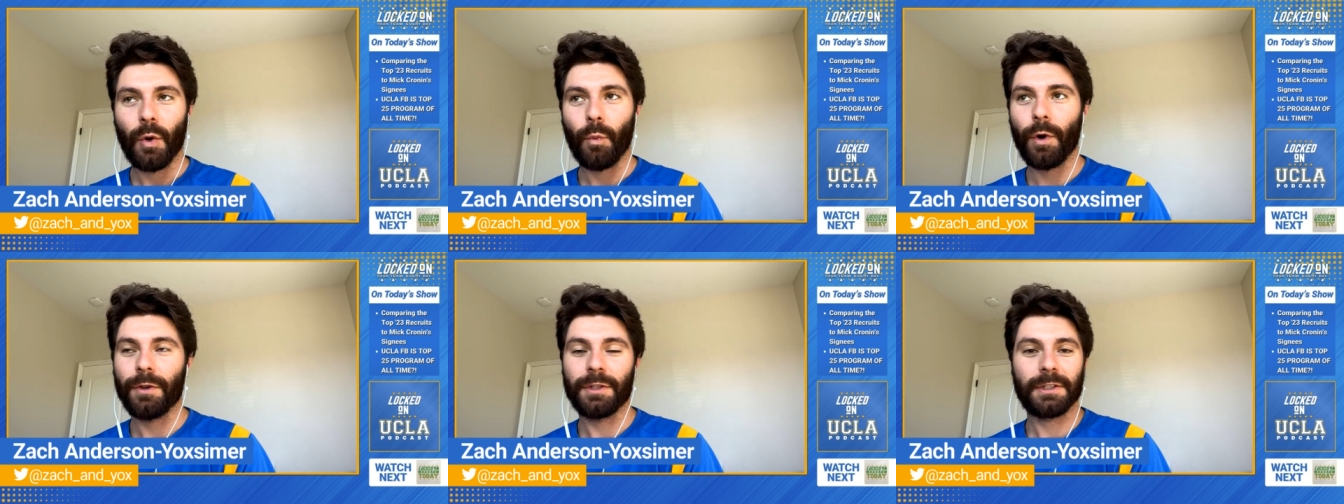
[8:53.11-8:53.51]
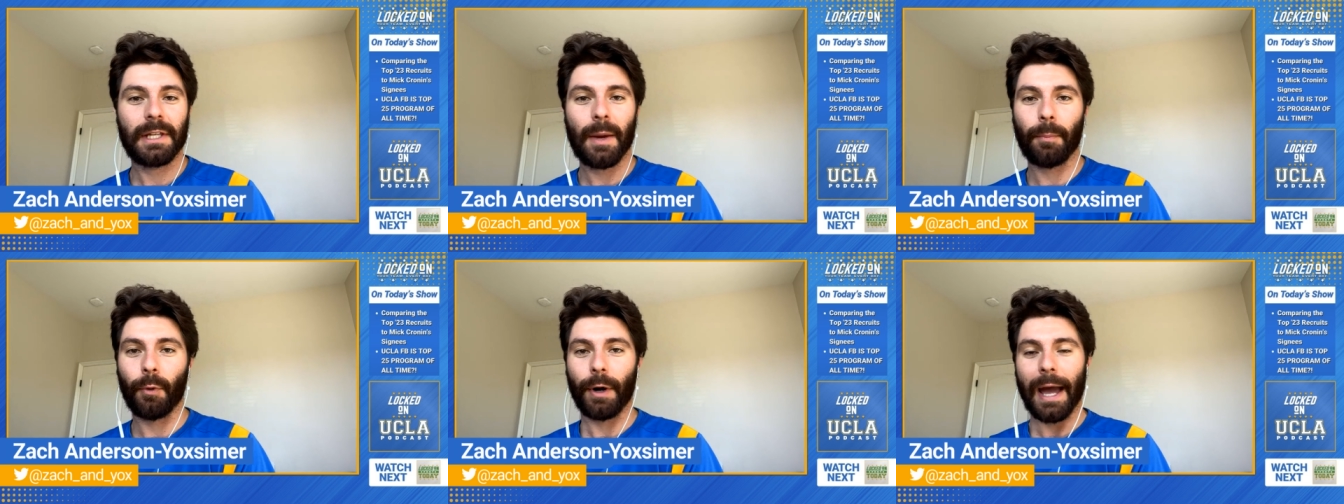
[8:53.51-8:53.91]
with
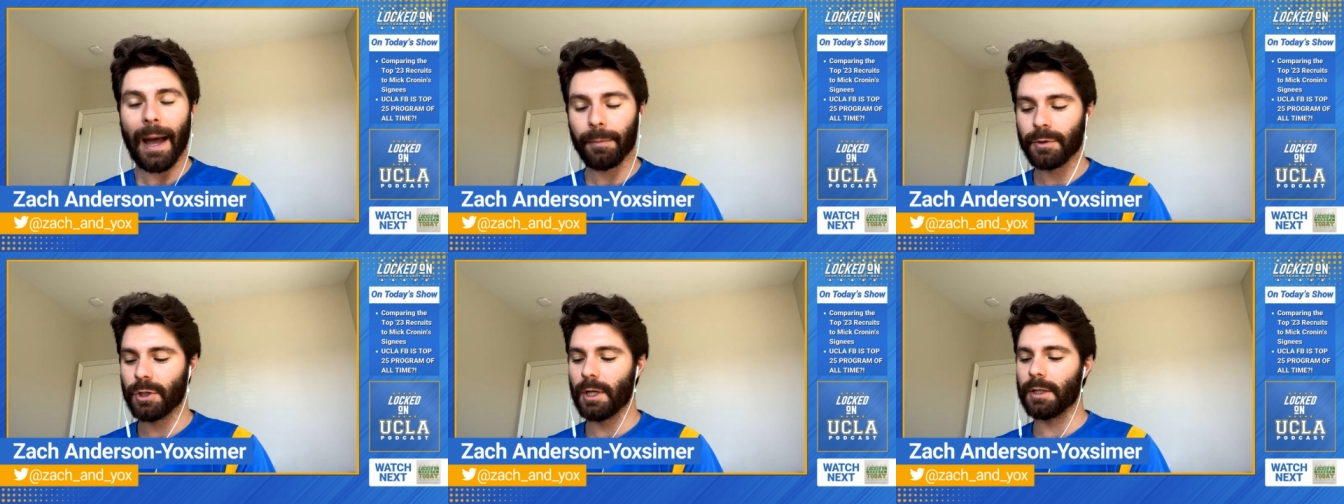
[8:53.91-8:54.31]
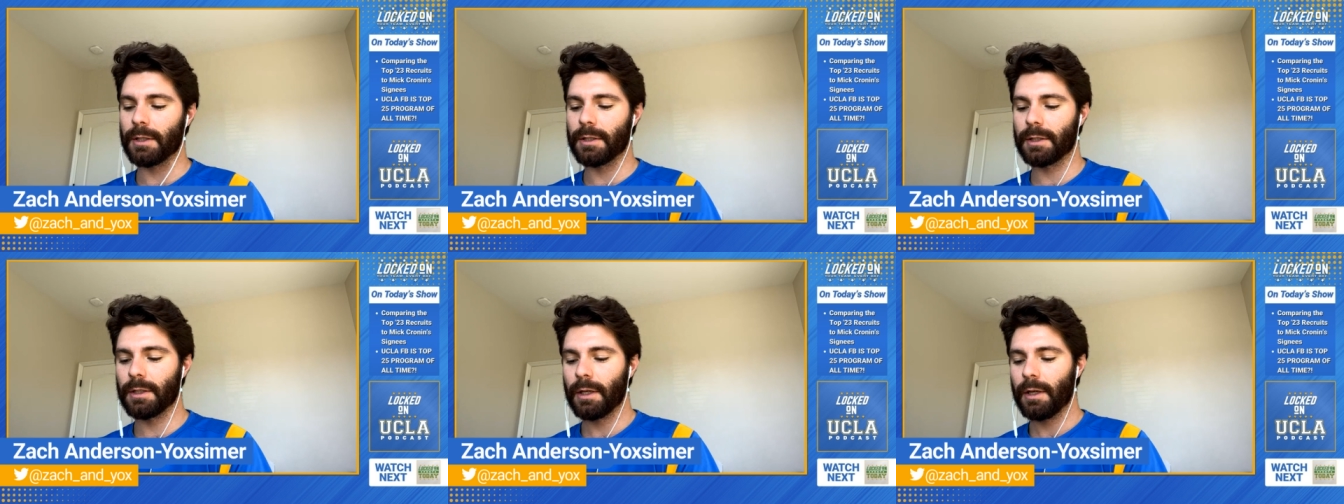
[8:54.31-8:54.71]
separate
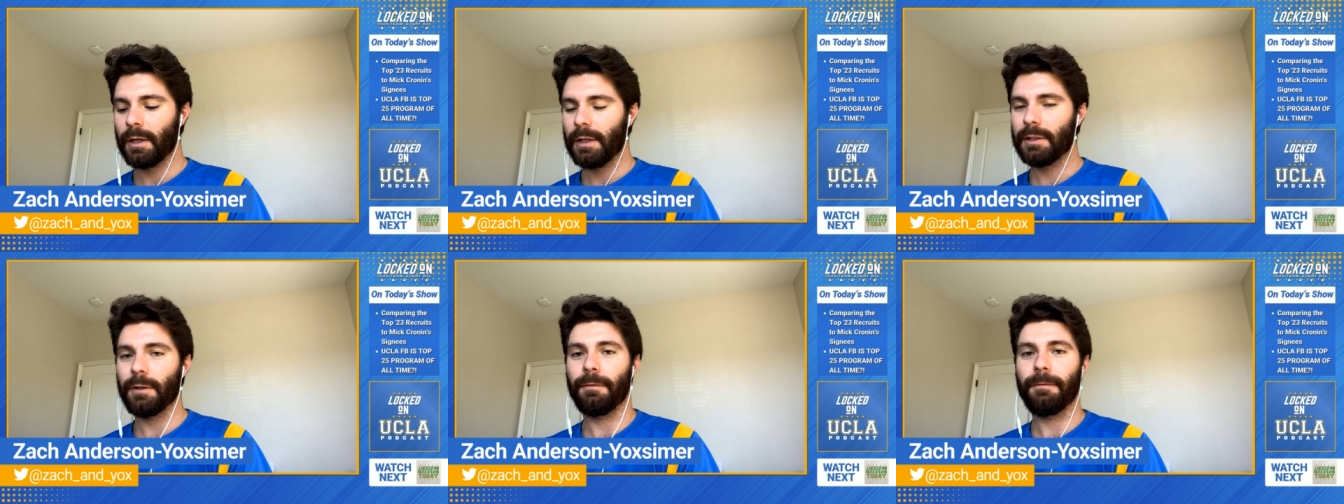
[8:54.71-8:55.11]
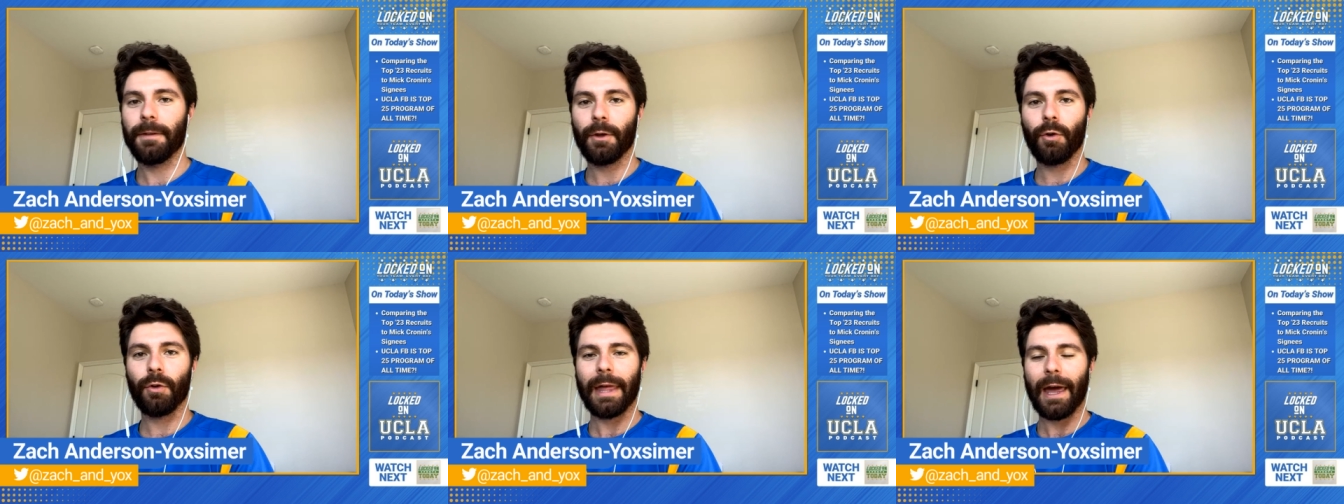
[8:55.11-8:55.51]
options to
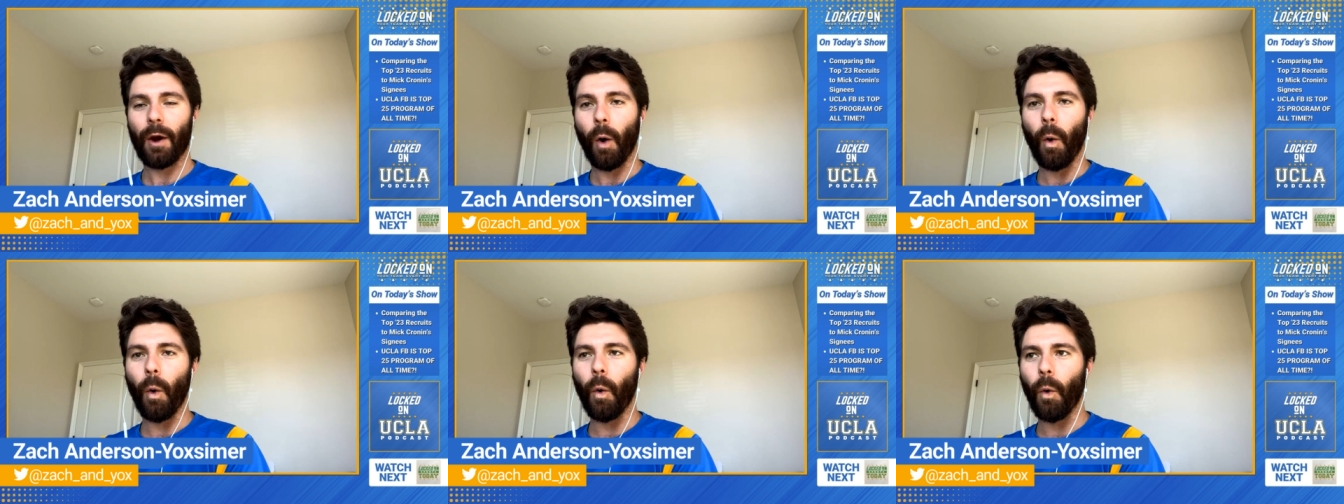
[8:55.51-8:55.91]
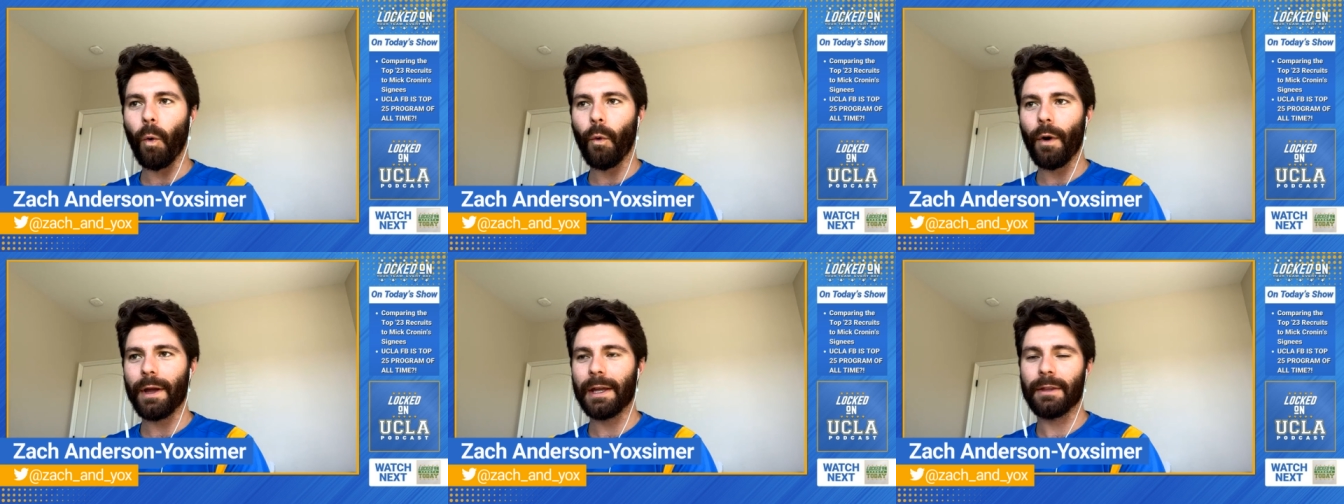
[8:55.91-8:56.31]
fill that
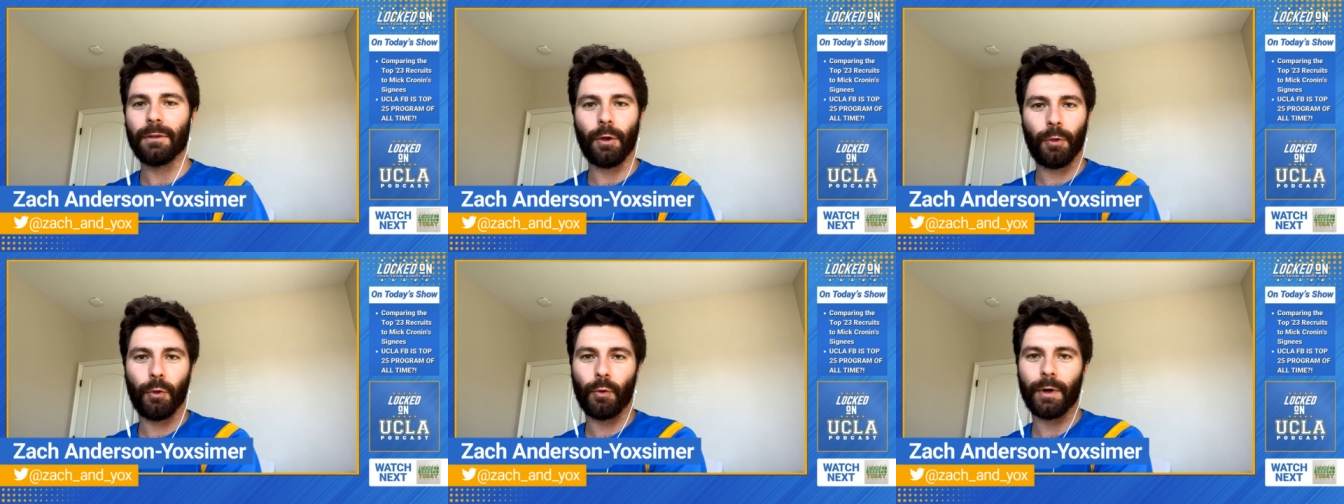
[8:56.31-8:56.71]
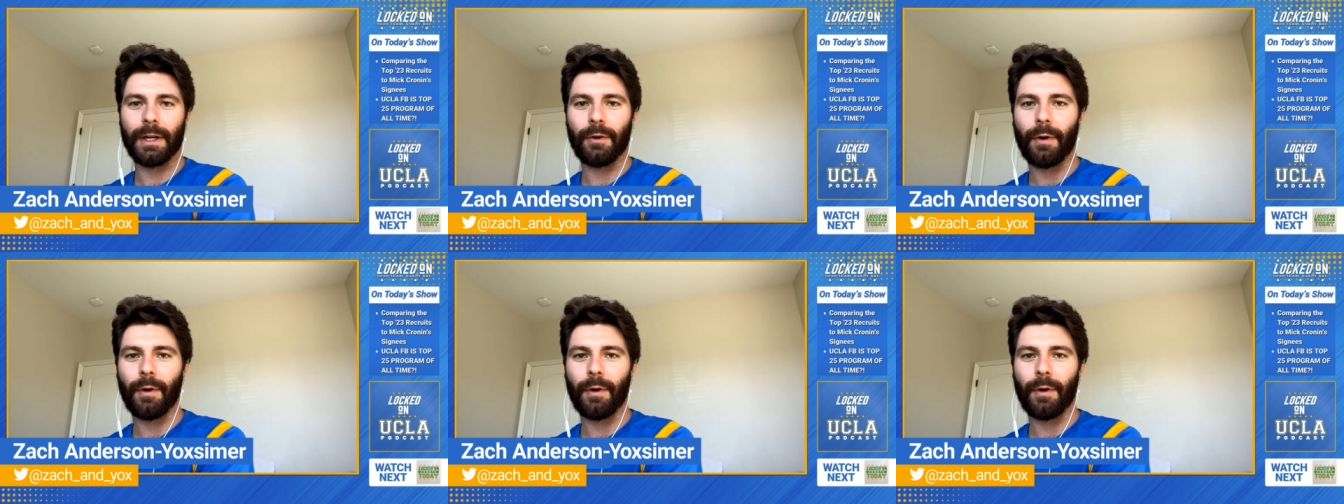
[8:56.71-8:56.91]
hole in the three,